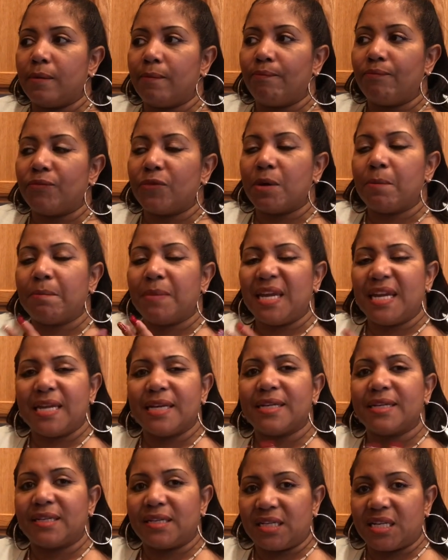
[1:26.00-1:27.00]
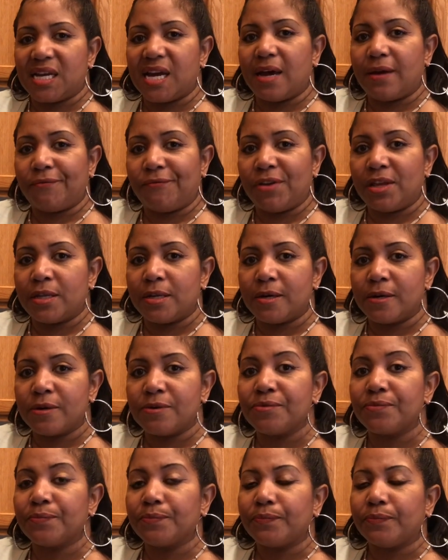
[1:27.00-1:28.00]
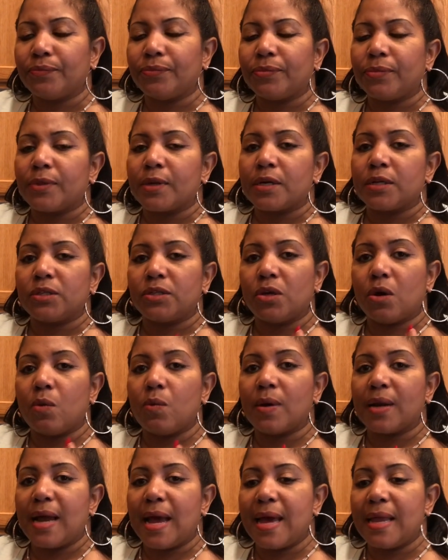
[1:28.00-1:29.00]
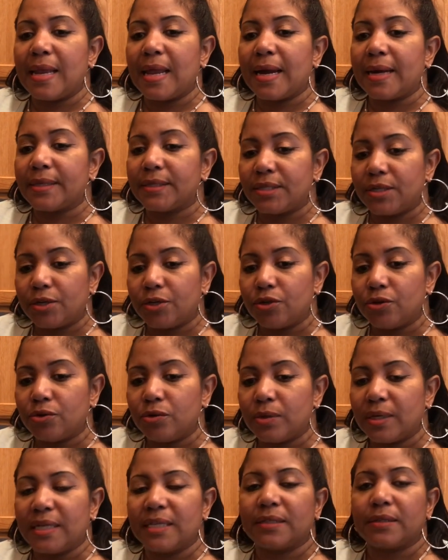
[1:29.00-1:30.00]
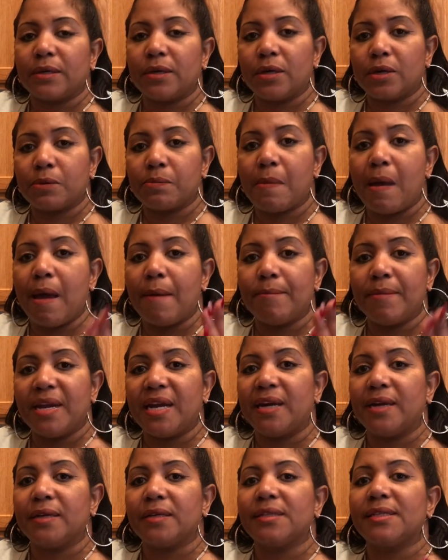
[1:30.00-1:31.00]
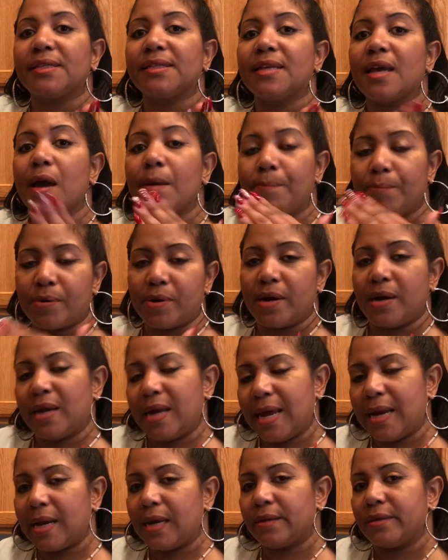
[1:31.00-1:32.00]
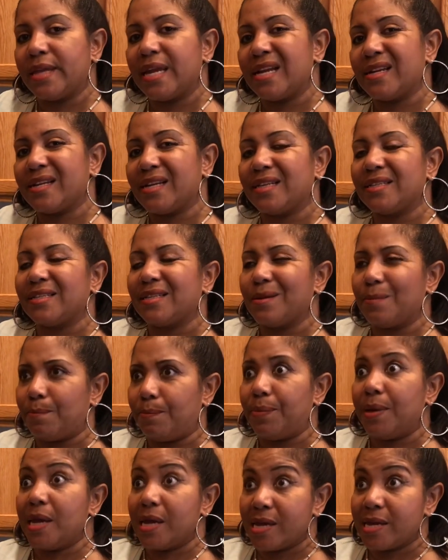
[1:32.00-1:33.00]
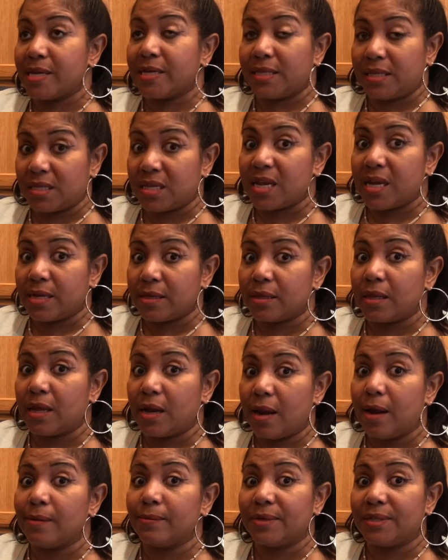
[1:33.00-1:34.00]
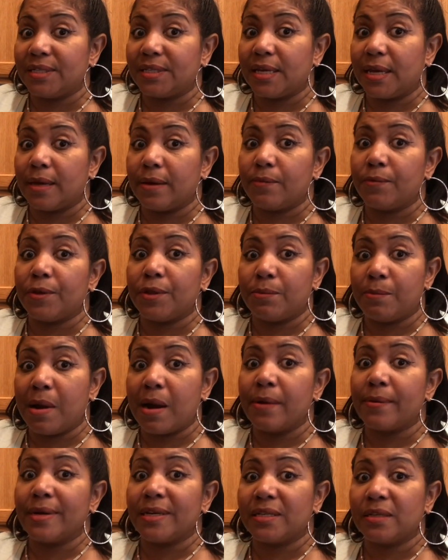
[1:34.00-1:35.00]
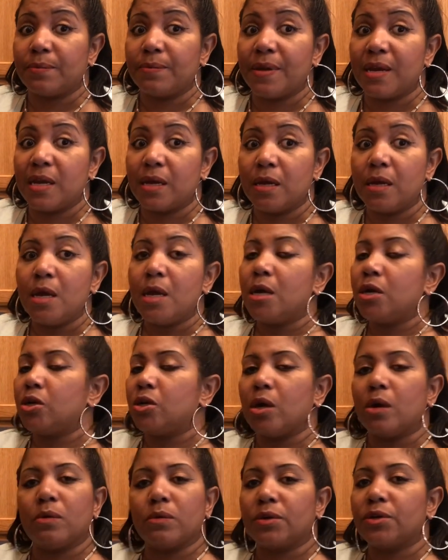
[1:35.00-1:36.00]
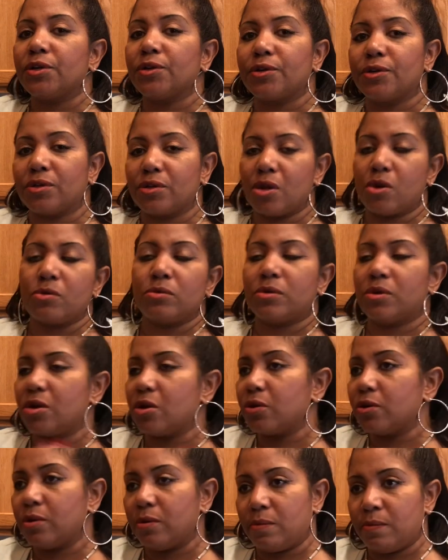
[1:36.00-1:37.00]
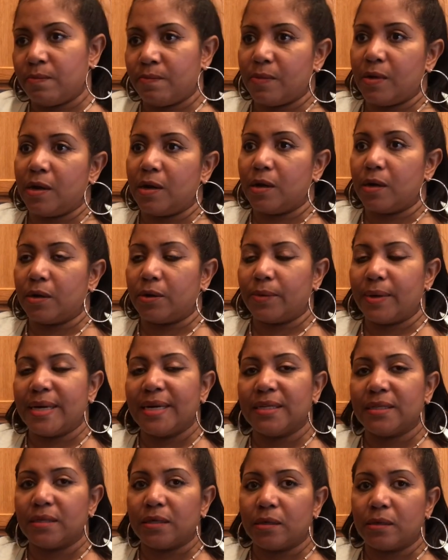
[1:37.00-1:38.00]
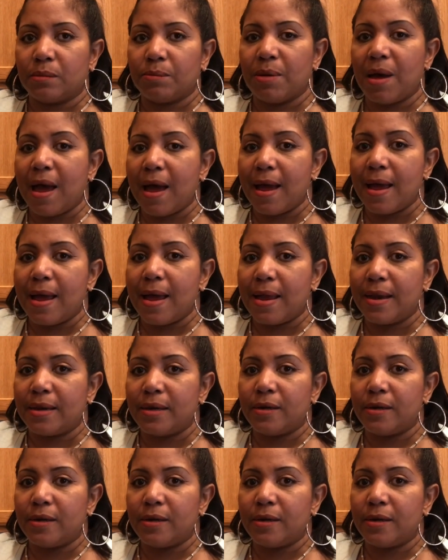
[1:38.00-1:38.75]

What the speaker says: the meat is tough in there. So what I like to do is cook my meat separate, and I think that's the biggest thing that I would say with my recipe. Don't throw your greens in a pot